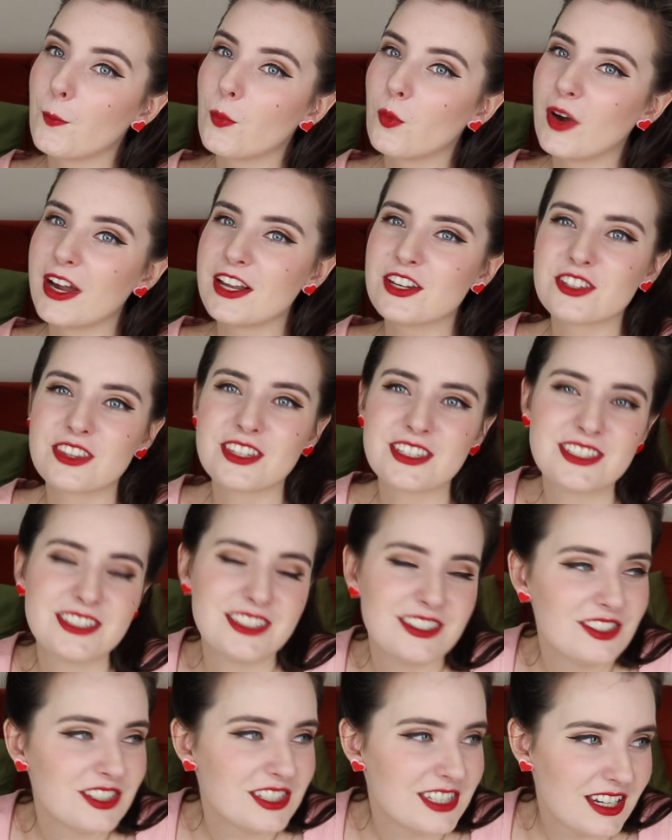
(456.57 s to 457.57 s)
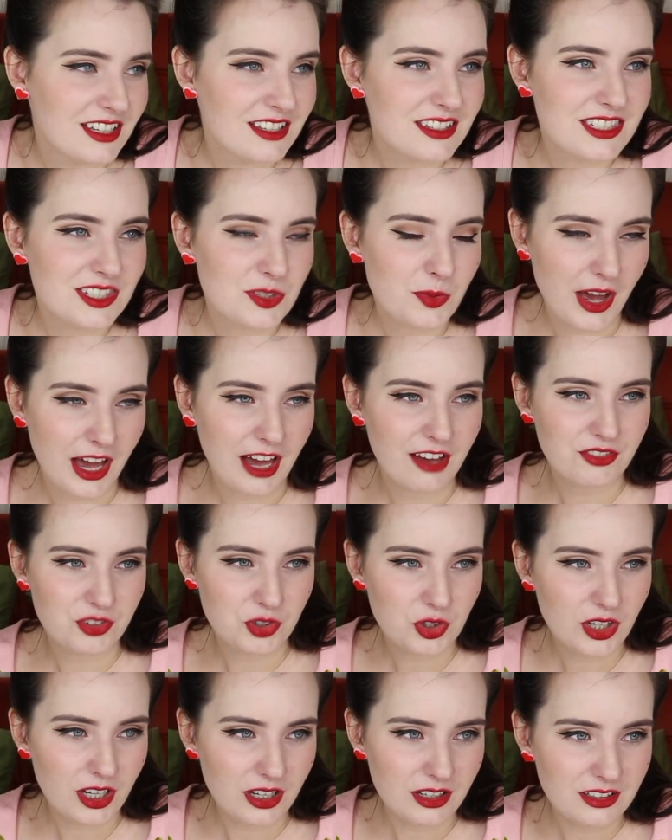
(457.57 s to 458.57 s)
Wait, do Snickers still have
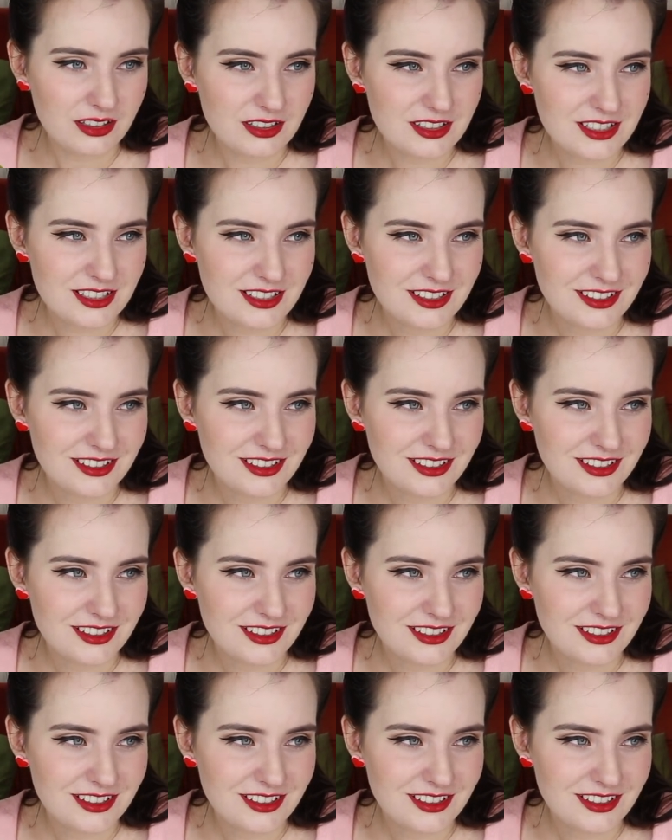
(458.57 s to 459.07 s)
nougat?